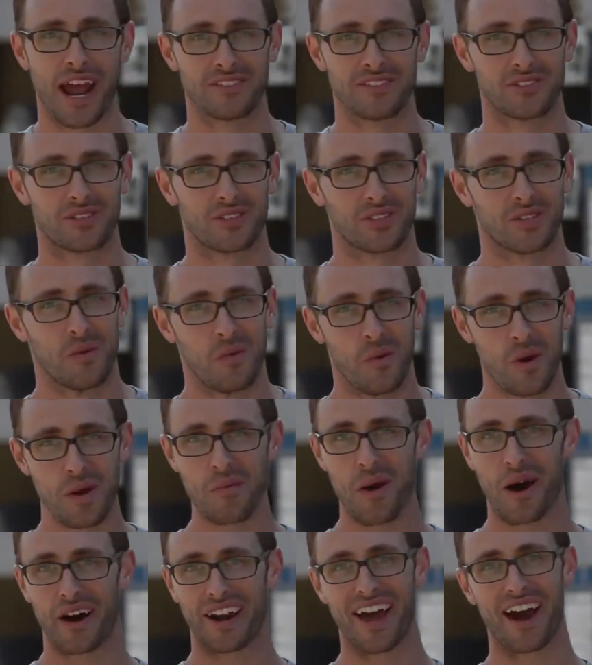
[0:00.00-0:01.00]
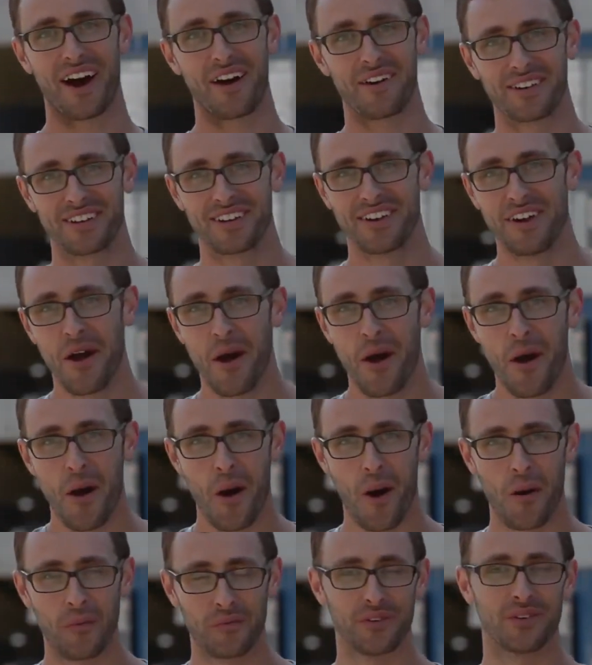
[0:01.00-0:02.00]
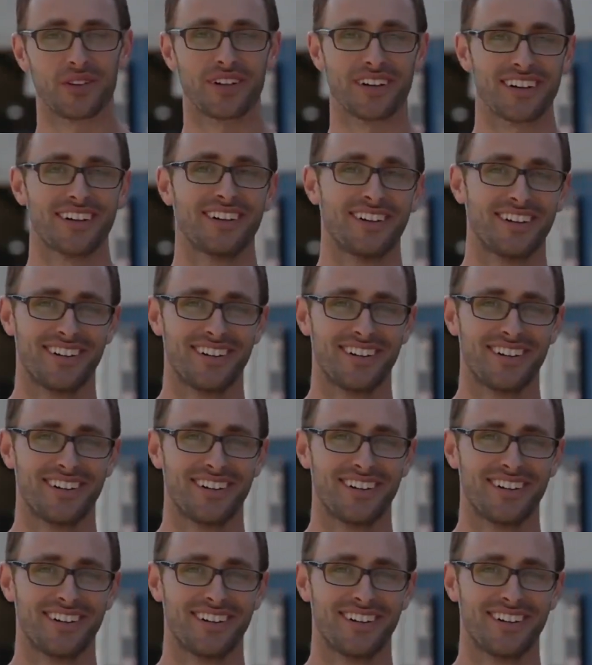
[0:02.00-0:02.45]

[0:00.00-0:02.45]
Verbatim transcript: and swim on out, hopefully.